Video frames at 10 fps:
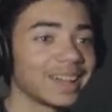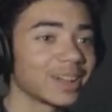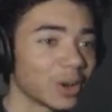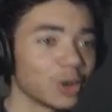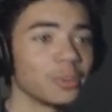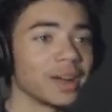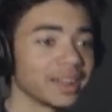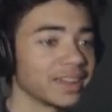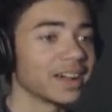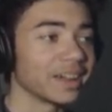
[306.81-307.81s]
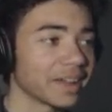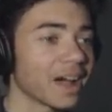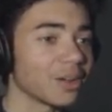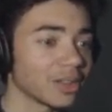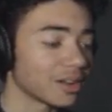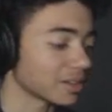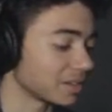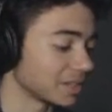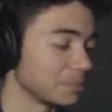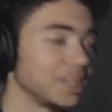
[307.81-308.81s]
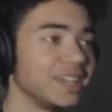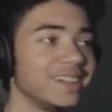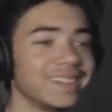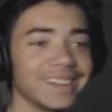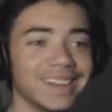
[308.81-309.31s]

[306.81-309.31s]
like, oh my god, how long can this be?